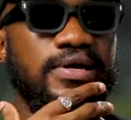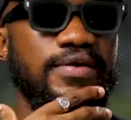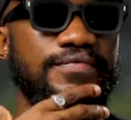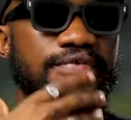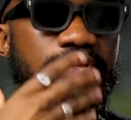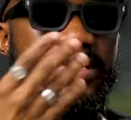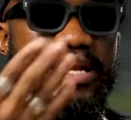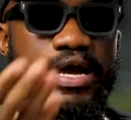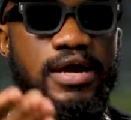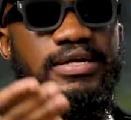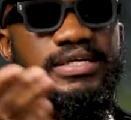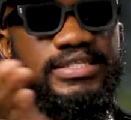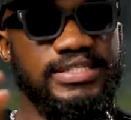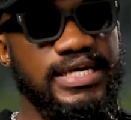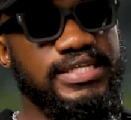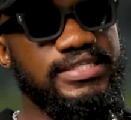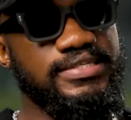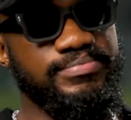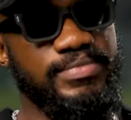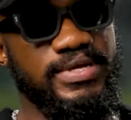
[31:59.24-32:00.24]
even now, it's
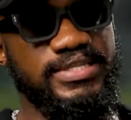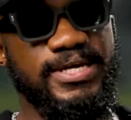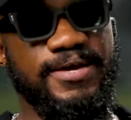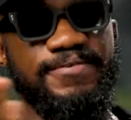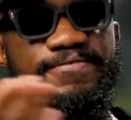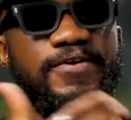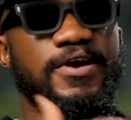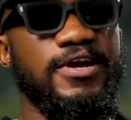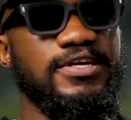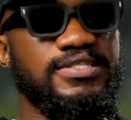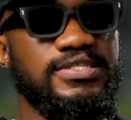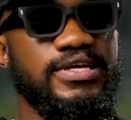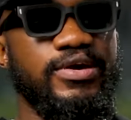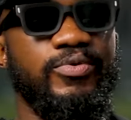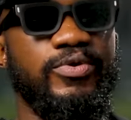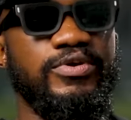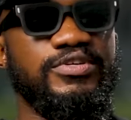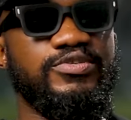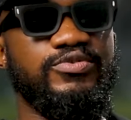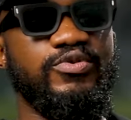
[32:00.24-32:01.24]
getting better. First, it
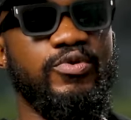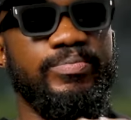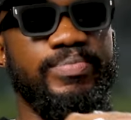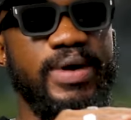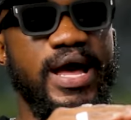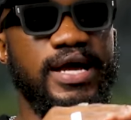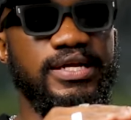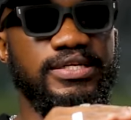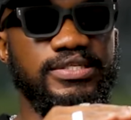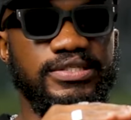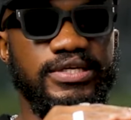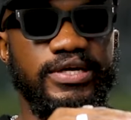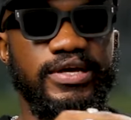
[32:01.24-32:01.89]
was so bad.